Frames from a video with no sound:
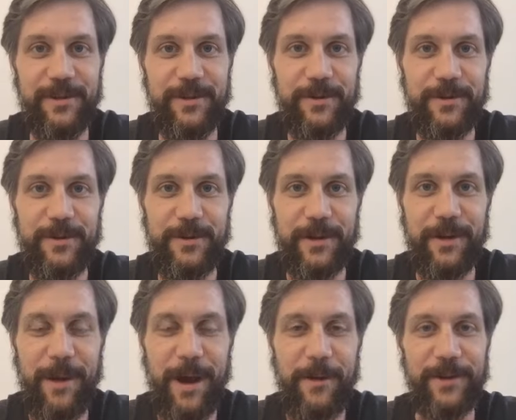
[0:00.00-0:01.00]
you talking
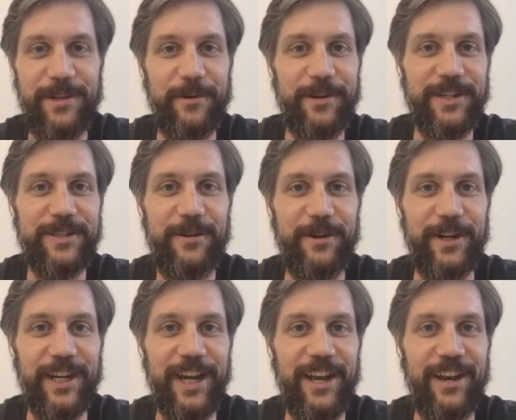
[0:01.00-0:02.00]
about when you were in
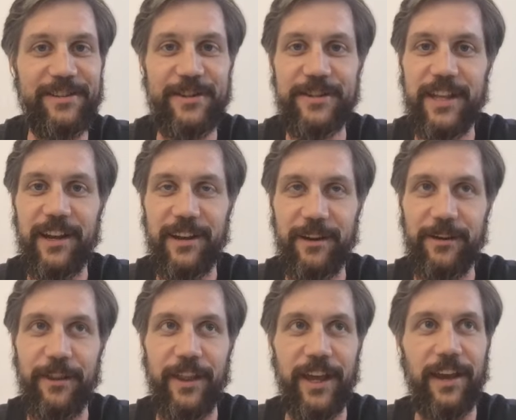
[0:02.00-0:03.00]
Zurich, and just that little
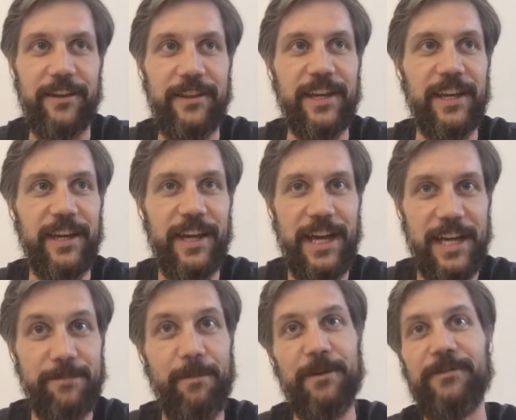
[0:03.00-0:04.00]
thing, I think
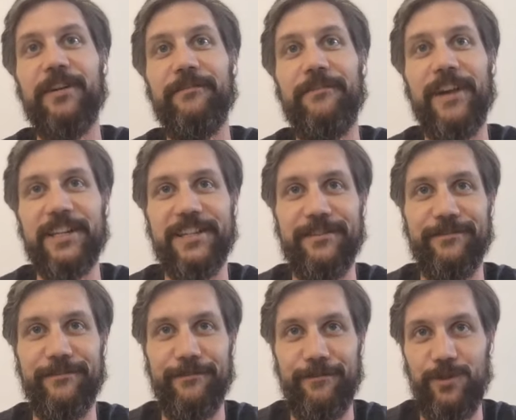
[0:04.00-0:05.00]
it's both an
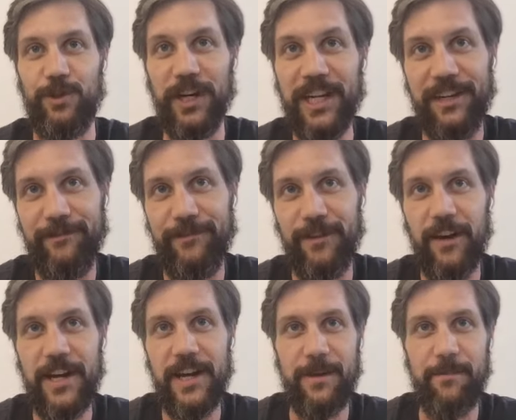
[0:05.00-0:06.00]
effective trick, if you
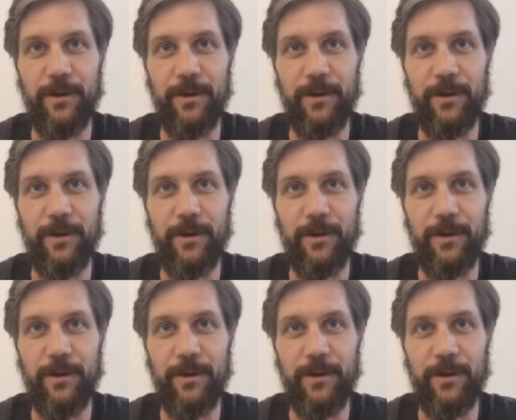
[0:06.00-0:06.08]
like,